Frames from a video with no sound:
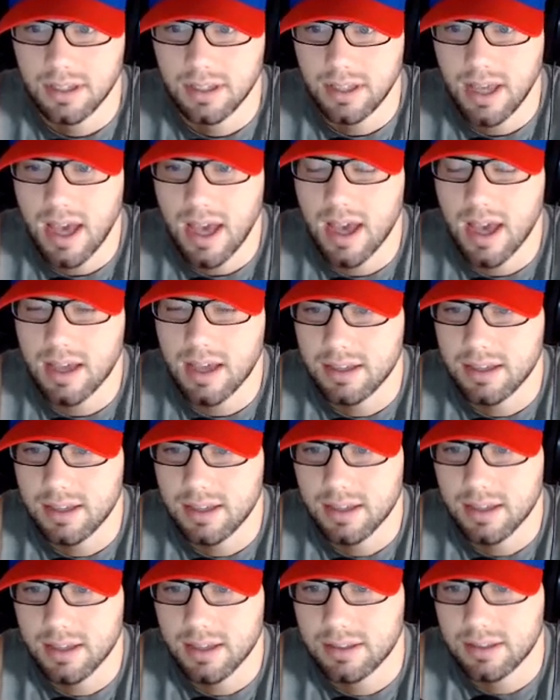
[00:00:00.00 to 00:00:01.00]
Yeah.
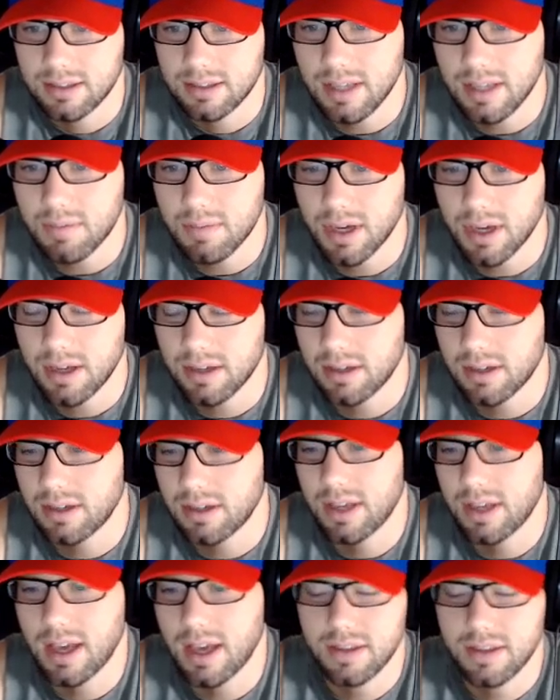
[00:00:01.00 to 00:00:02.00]
He's
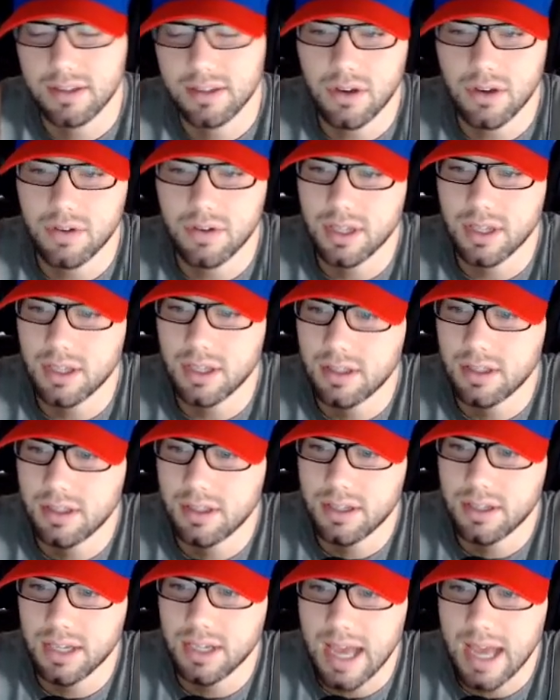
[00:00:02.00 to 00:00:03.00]
going to
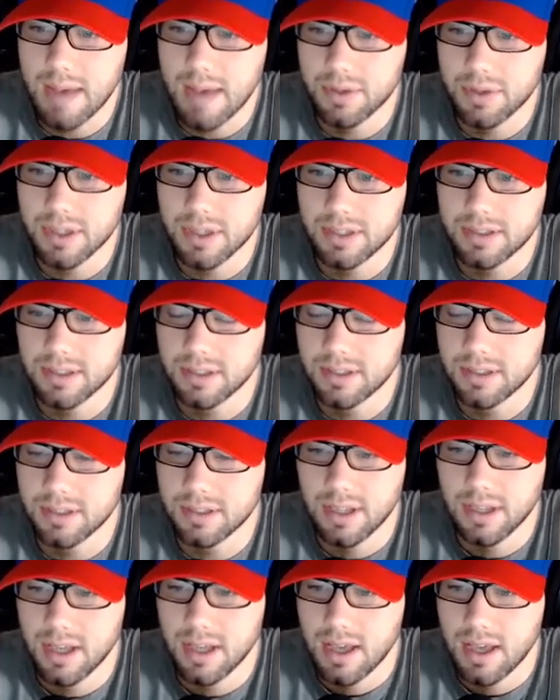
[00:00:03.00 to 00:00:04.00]
Indianapolis, and
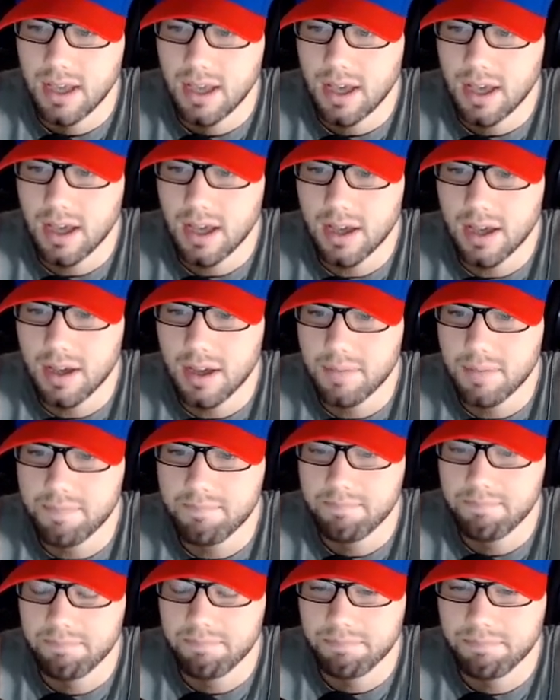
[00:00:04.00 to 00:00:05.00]

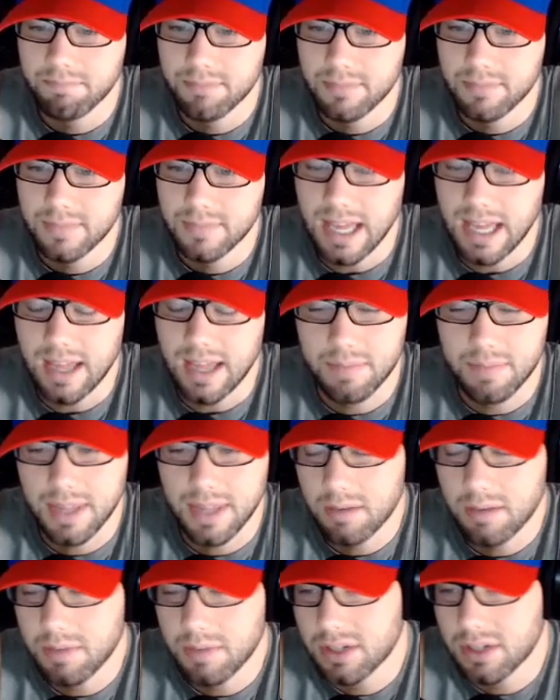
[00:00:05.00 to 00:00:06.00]

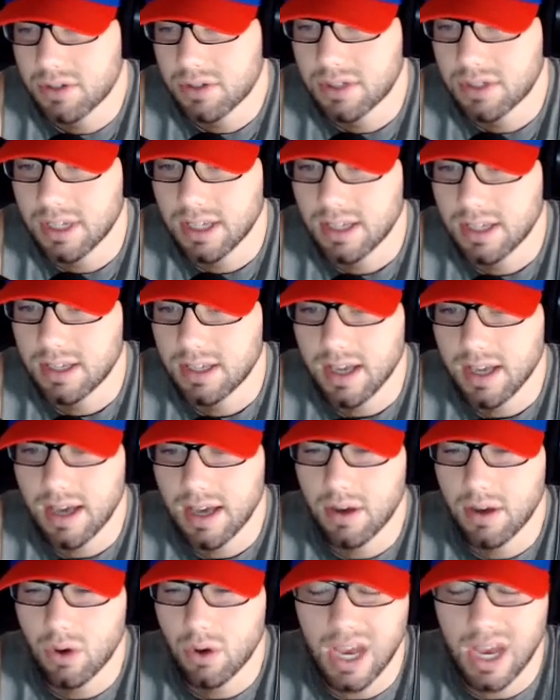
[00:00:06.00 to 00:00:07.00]
that'll be interesting.
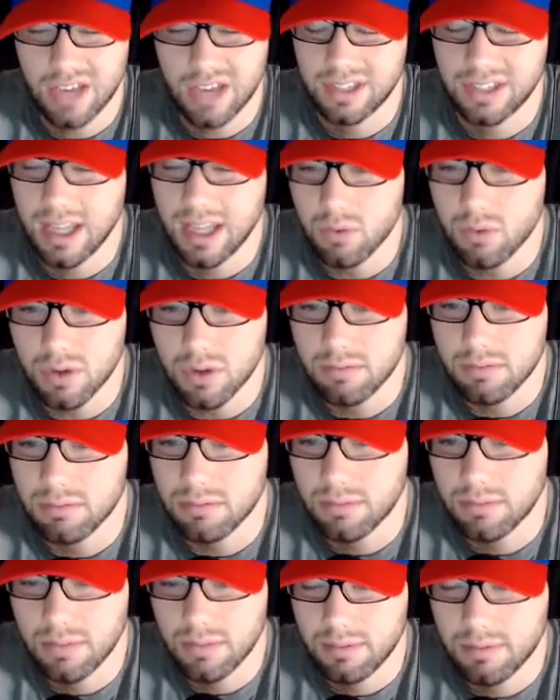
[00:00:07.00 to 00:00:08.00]
Ohio State will
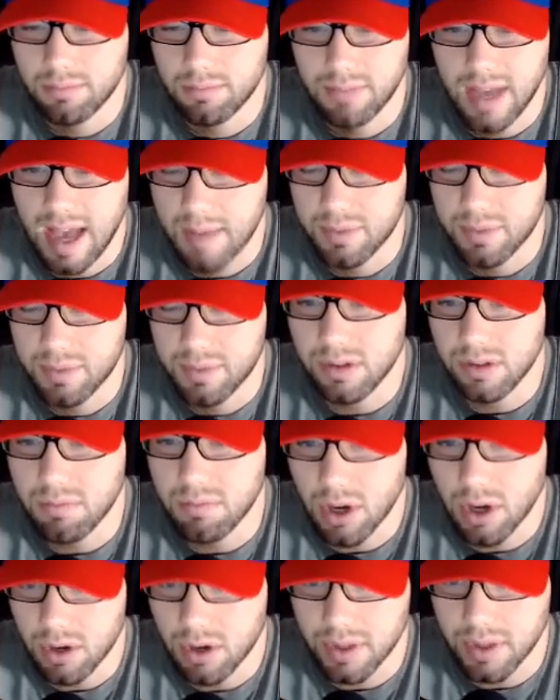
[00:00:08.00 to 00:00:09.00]
absolutely
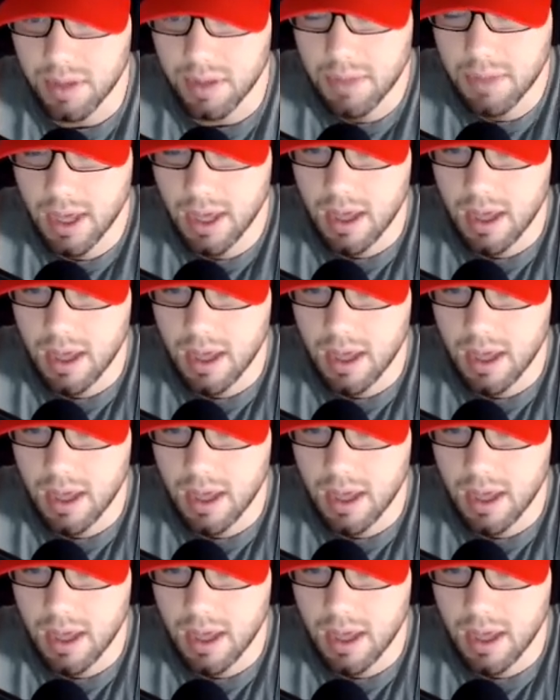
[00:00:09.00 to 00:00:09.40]
murder them.